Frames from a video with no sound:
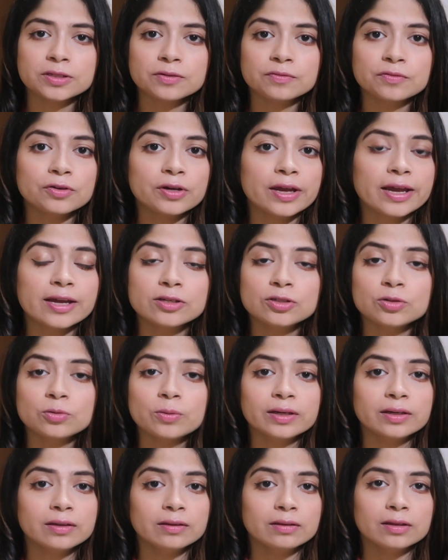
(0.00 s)
If you can't do
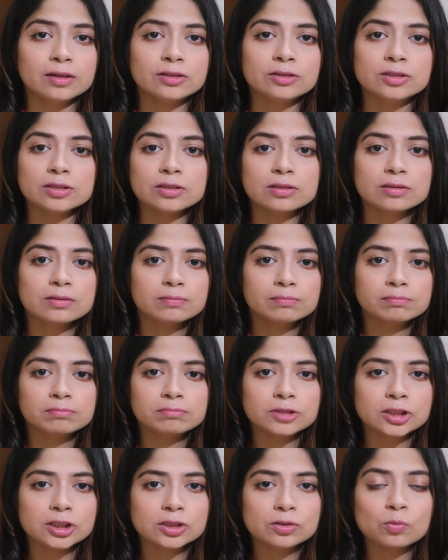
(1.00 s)
anything,
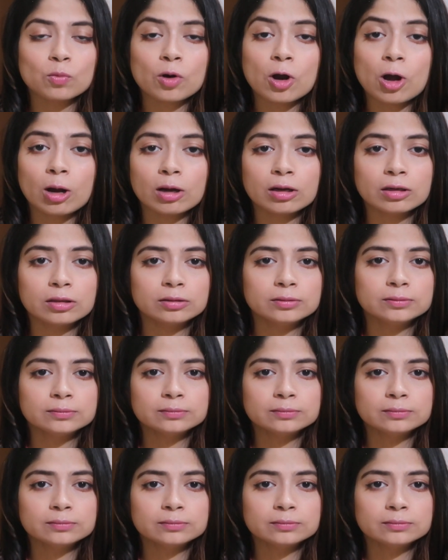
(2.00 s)
just walk